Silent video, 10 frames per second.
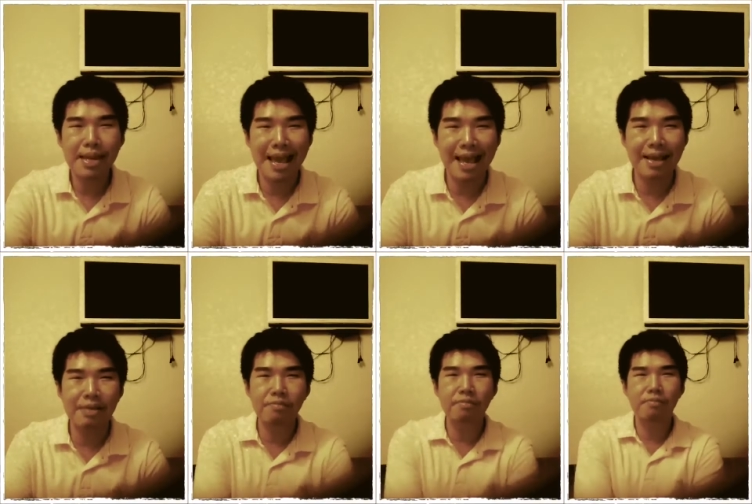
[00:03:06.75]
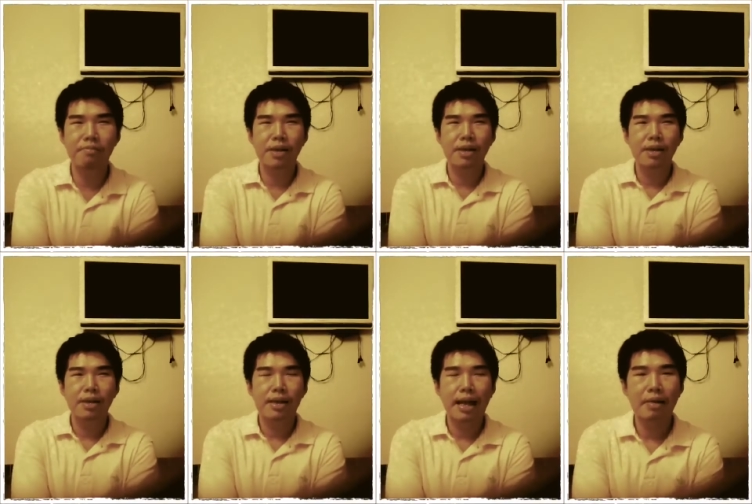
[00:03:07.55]
And
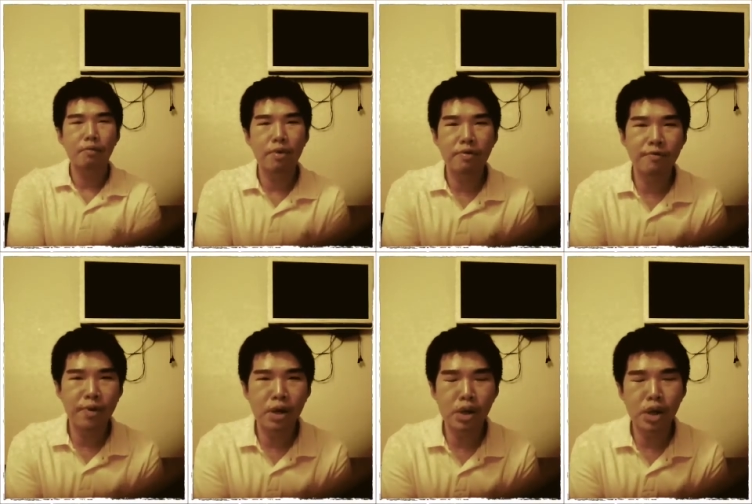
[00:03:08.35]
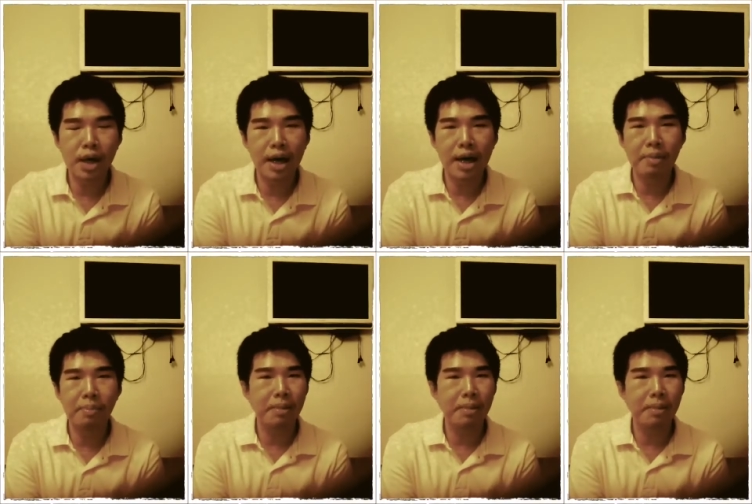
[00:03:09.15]
at the very first time,